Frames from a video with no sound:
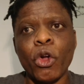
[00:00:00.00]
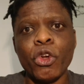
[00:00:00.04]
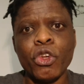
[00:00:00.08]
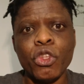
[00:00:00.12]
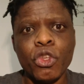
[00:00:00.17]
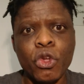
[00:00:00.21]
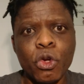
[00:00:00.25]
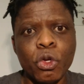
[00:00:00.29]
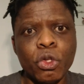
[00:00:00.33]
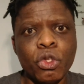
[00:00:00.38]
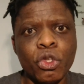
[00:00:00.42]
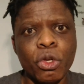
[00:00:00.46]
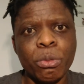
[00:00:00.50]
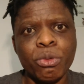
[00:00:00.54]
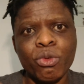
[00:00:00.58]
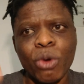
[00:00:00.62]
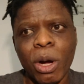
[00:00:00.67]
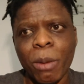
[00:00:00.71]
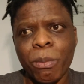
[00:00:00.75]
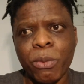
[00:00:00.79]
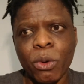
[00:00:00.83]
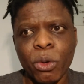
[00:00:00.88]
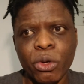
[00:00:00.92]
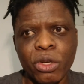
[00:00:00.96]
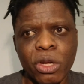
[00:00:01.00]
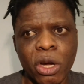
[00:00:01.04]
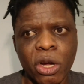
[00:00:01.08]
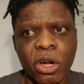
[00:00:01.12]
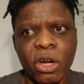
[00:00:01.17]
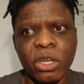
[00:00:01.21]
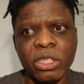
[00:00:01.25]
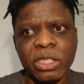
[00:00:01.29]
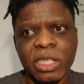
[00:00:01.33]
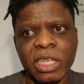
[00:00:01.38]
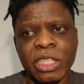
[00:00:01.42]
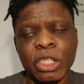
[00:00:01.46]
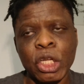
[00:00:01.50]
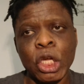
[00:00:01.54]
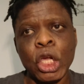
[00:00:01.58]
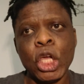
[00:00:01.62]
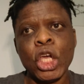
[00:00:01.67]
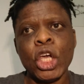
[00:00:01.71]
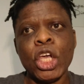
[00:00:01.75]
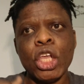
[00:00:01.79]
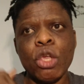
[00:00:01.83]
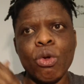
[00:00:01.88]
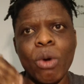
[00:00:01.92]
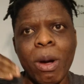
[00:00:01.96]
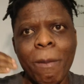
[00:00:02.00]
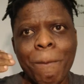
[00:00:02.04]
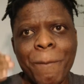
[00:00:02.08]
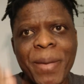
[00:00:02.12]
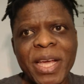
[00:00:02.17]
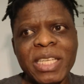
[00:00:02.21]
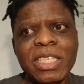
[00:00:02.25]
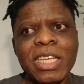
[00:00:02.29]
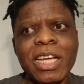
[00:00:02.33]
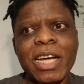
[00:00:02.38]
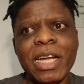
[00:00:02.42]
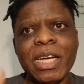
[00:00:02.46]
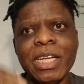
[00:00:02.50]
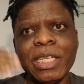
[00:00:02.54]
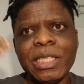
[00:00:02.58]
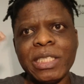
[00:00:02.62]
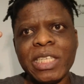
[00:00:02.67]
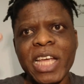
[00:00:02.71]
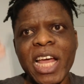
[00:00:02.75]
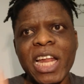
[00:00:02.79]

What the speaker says: on YouTube to upload your content, you are basically